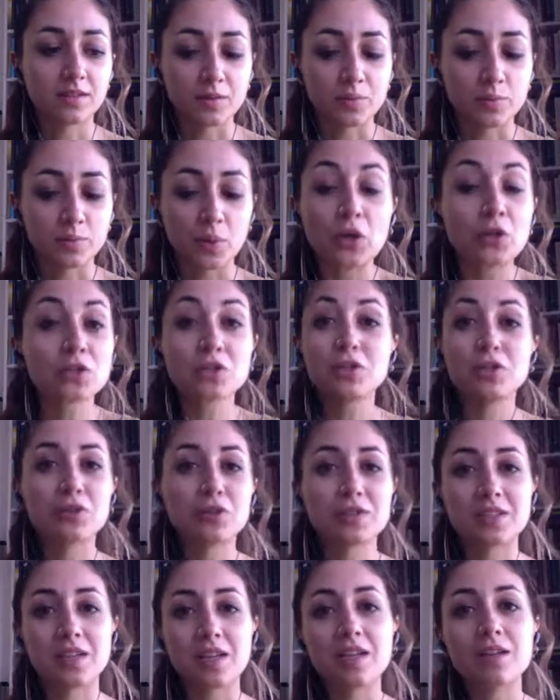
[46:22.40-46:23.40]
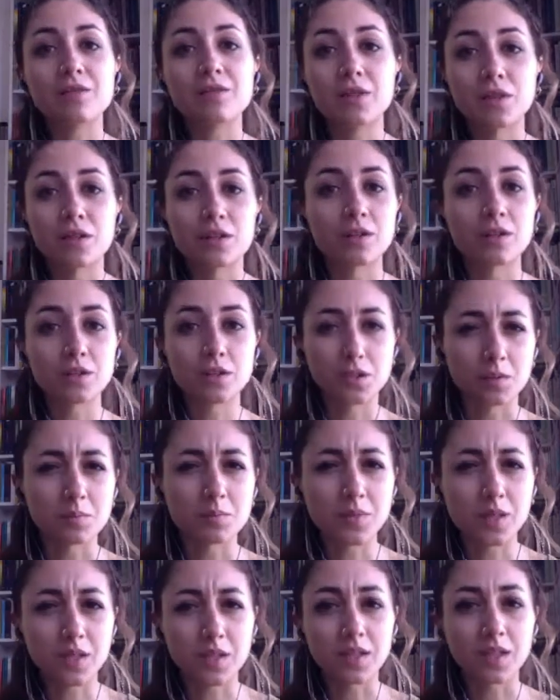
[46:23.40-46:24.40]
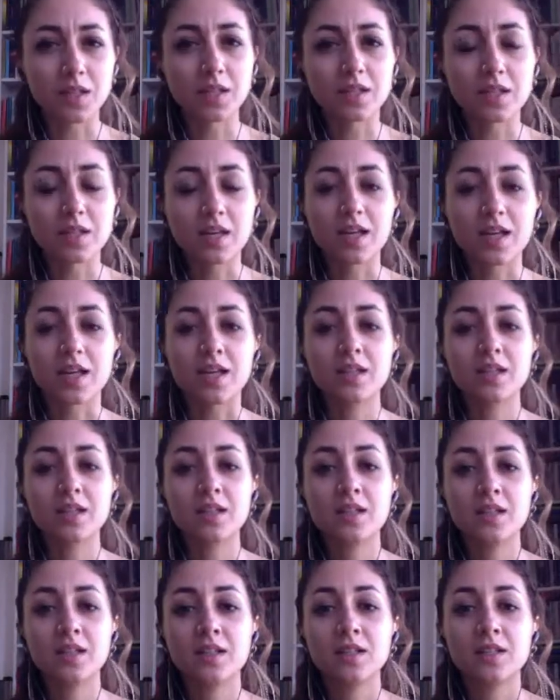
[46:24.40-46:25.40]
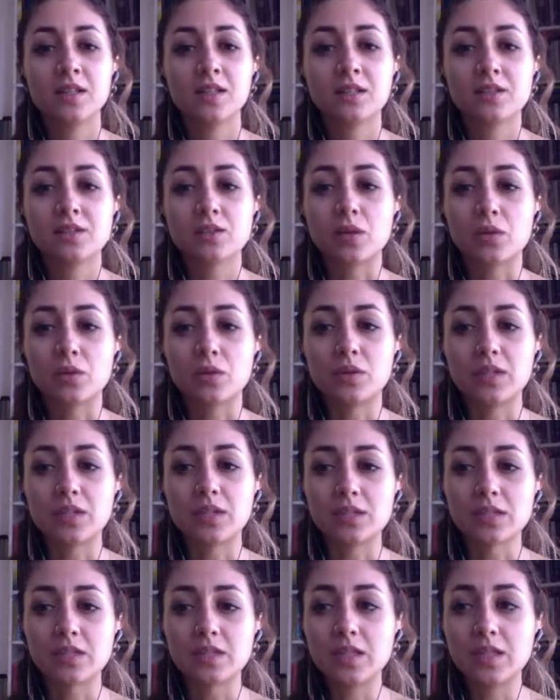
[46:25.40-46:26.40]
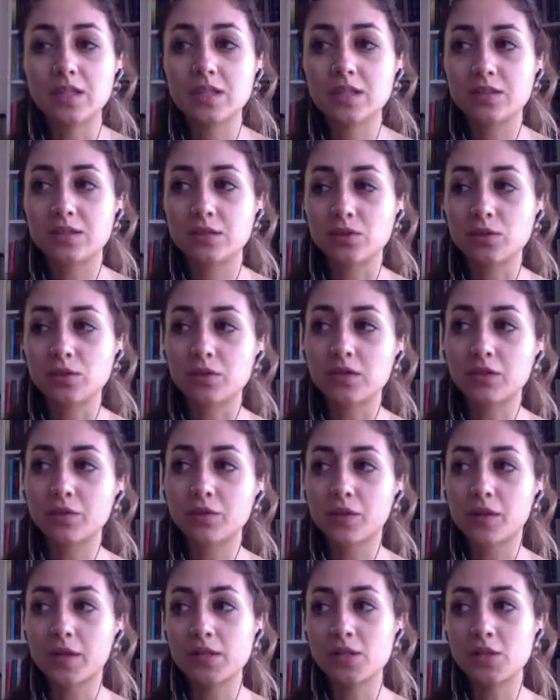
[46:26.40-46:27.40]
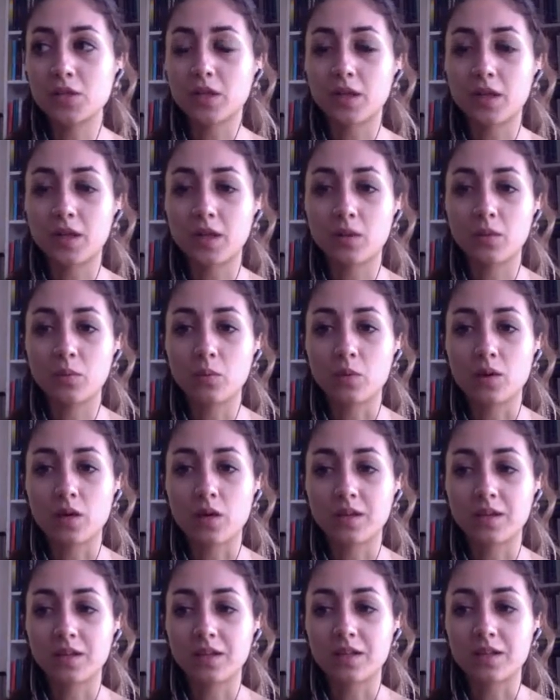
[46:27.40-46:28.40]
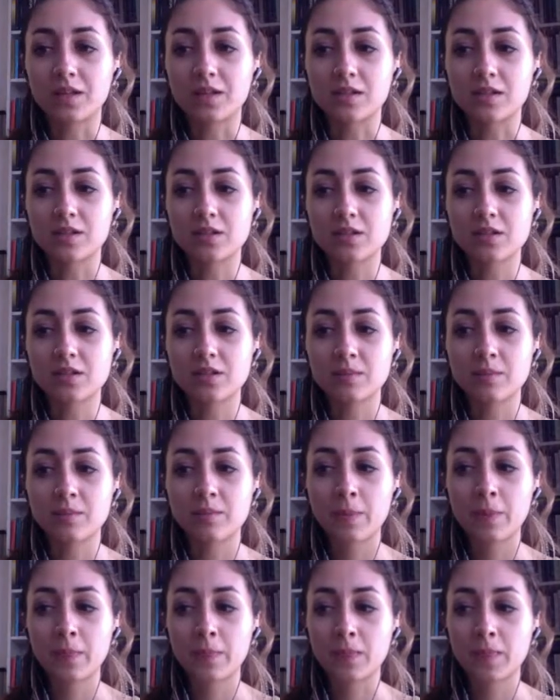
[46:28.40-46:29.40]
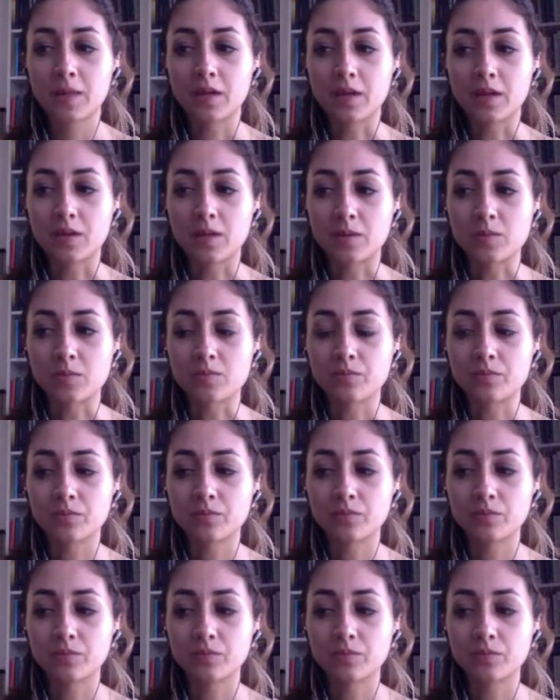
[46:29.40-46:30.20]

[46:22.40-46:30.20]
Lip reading: personal savior or something like that. So this need to differentiate what is ours